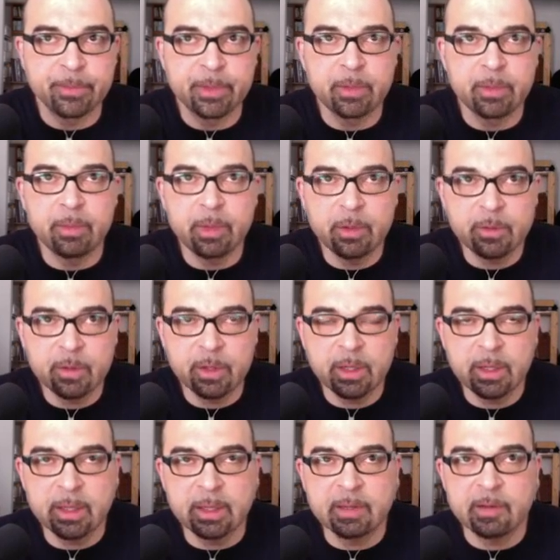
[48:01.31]
The music
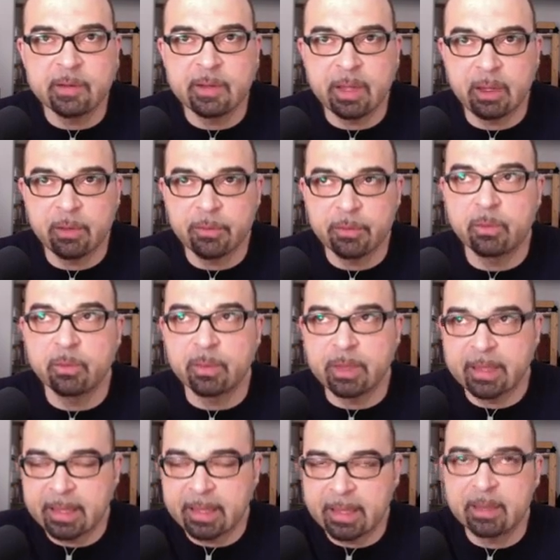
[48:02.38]
itself, and
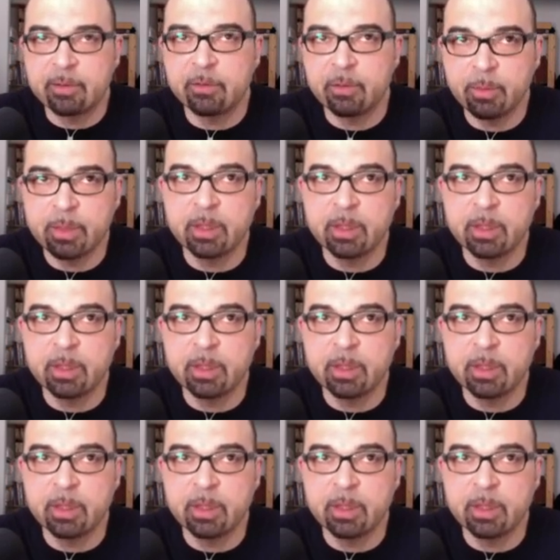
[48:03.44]
again, it took me